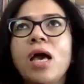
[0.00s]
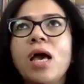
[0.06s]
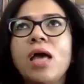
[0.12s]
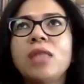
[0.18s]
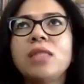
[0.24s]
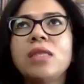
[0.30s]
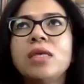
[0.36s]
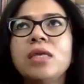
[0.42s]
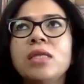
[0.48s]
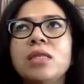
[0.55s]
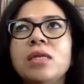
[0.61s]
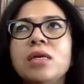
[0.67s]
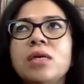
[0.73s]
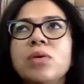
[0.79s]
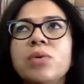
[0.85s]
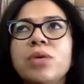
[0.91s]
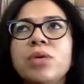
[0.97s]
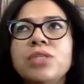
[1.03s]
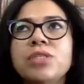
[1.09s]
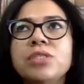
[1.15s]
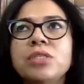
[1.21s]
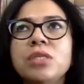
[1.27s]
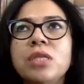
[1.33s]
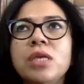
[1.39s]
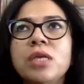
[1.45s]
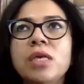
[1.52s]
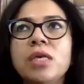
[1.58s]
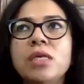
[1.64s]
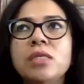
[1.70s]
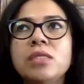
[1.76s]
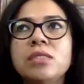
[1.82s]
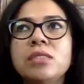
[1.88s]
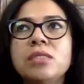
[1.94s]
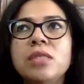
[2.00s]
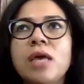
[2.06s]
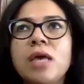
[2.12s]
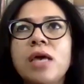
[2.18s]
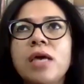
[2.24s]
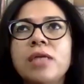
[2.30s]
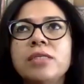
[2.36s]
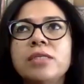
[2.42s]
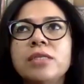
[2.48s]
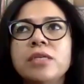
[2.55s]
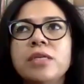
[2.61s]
I think the question is that